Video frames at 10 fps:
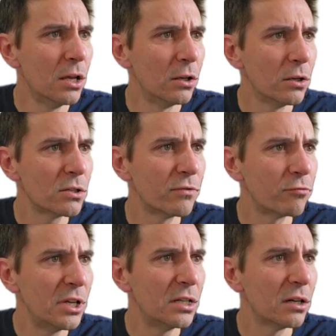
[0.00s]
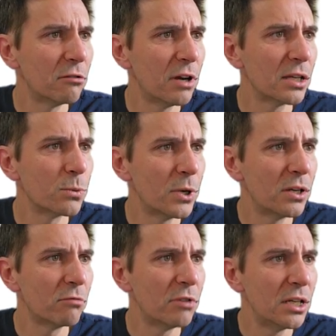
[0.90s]
Lots of redirects. Where
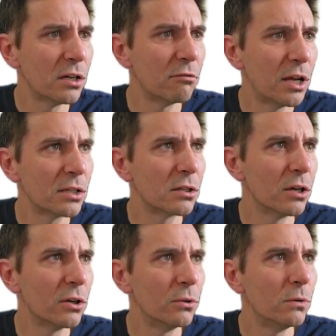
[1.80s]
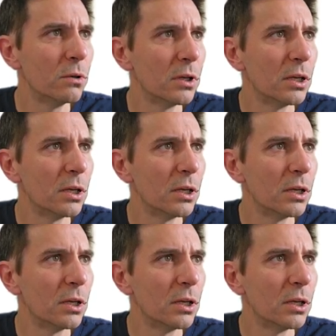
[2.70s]
do the redirects go?